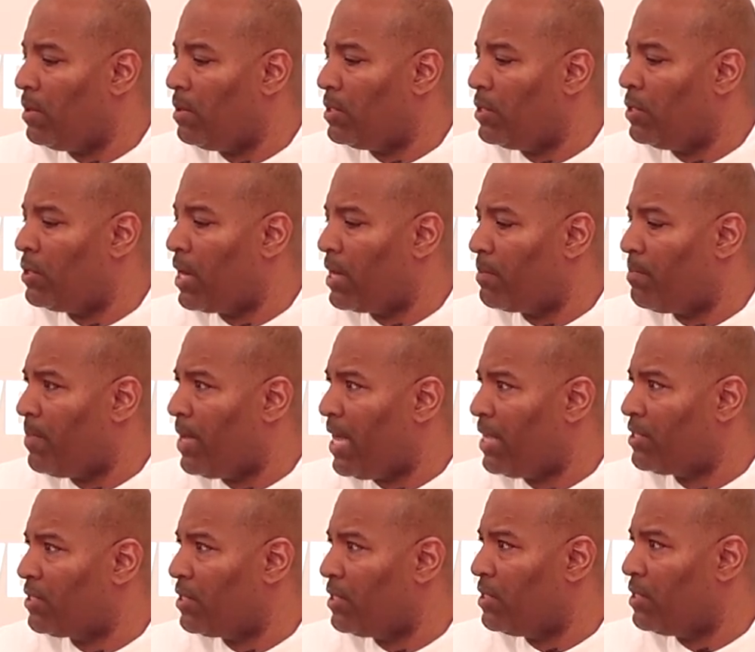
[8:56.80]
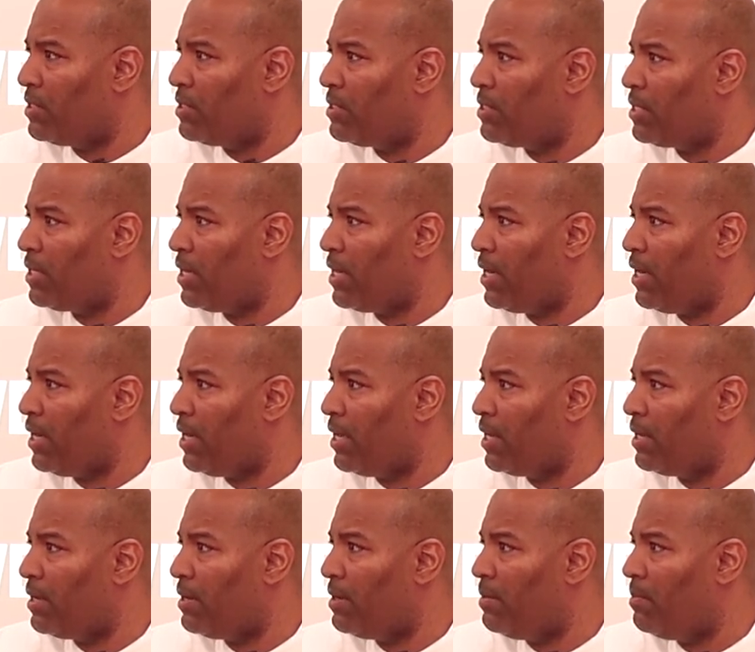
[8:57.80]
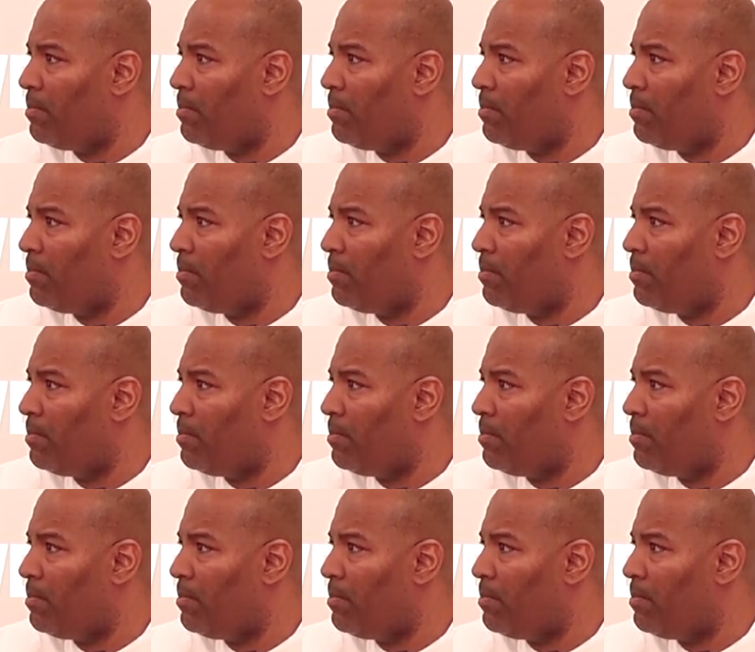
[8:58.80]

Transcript: You got a bachelor's in